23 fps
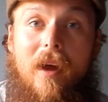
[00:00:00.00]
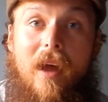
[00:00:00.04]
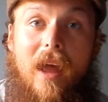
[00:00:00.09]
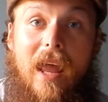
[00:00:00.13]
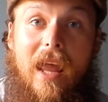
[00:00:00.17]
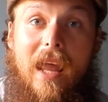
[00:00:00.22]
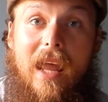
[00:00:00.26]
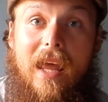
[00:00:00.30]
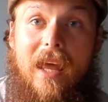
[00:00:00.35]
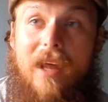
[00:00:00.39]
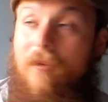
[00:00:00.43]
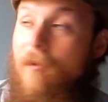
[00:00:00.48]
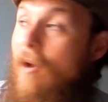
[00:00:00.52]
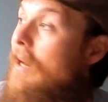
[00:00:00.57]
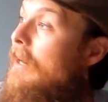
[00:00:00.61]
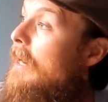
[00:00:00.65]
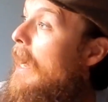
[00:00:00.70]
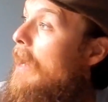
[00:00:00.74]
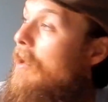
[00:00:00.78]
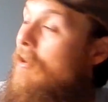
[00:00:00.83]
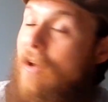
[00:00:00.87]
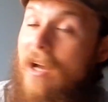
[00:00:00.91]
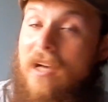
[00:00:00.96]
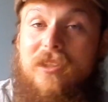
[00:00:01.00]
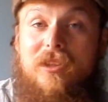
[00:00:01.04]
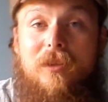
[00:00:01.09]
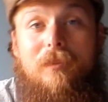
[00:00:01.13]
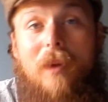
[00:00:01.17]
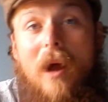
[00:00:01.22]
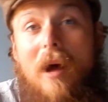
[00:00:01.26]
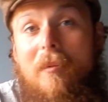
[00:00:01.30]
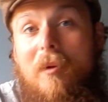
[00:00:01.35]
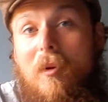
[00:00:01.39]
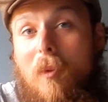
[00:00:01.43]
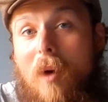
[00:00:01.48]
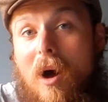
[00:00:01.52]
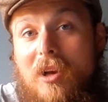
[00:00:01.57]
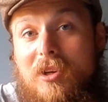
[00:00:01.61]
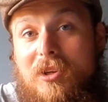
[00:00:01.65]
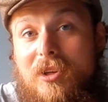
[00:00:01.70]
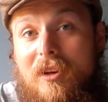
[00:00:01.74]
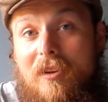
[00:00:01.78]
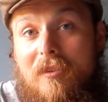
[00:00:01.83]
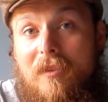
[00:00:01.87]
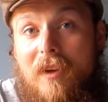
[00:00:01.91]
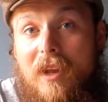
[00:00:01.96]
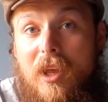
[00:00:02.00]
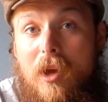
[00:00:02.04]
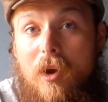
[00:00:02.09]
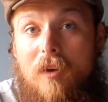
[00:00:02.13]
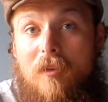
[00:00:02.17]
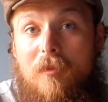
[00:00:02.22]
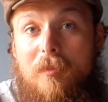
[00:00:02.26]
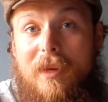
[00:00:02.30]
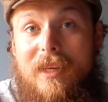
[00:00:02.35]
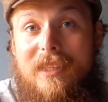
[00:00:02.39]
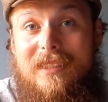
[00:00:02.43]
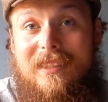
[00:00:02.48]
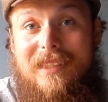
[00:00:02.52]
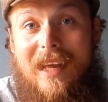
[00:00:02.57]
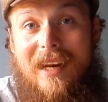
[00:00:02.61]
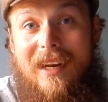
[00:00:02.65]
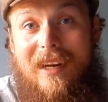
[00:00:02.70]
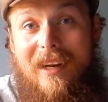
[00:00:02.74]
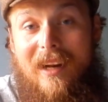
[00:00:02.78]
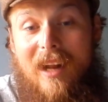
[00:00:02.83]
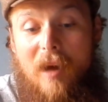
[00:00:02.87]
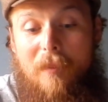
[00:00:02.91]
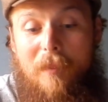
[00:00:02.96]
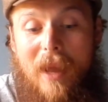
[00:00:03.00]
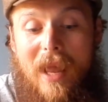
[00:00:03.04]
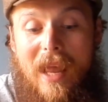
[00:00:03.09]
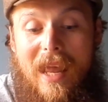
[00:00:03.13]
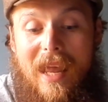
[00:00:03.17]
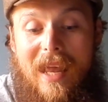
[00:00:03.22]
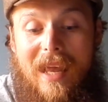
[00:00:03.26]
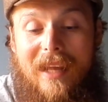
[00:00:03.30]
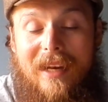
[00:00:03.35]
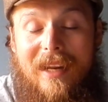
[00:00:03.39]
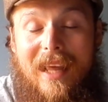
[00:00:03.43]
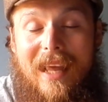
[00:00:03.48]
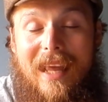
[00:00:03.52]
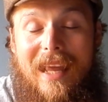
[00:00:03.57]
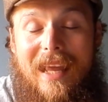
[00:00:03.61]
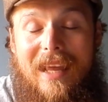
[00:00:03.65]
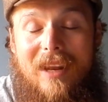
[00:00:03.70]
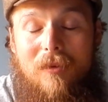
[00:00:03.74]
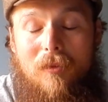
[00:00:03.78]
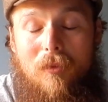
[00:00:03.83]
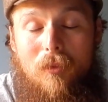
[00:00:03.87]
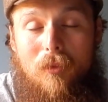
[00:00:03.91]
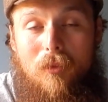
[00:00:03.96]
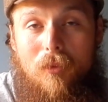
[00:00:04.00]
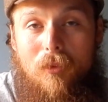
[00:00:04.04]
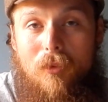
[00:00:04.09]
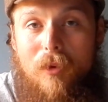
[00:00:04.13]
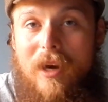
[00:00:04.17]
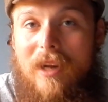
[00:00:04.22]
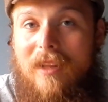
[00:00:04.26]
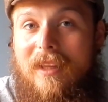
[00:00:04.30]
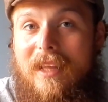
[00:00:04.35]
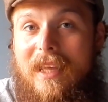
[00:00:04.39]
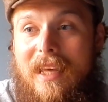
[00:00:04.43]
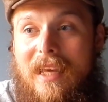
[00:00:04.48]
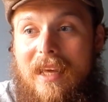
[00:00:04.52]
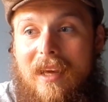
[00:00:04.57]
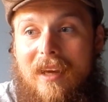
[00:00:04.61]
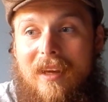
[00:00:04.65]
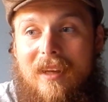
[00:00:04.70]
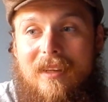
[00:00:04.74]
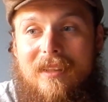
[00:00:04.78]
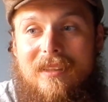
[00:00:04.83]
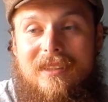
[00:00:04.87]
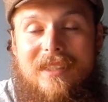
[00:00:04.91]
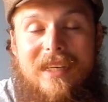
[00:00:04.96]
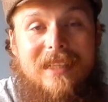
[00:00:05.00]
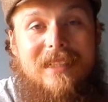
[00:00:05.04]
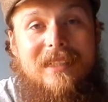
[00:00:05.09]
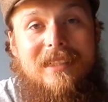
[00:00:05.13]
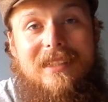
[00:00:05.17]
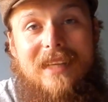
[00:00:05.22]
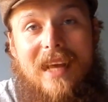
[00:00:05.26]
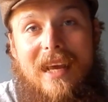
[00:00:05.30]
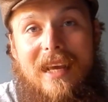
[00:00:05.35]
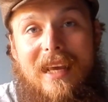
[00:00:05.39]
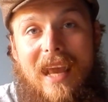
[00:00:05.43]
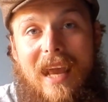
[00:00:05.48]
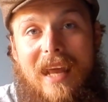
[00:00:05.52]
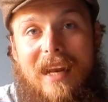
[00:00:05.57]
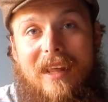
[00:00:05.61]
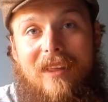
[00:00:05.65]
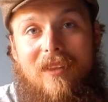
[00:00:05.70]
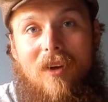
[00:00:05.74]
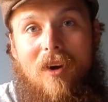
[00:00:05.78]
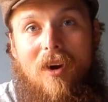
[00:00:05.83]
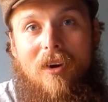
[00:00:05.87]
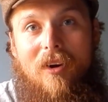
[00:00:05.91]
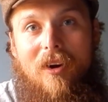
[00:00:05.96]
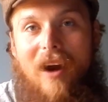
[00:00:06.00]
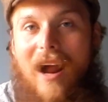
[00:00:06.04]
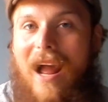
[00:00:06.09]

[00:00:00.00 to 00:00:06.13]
And right now you guys are probably watching a video of me setting it up, and it really didn't take any longer.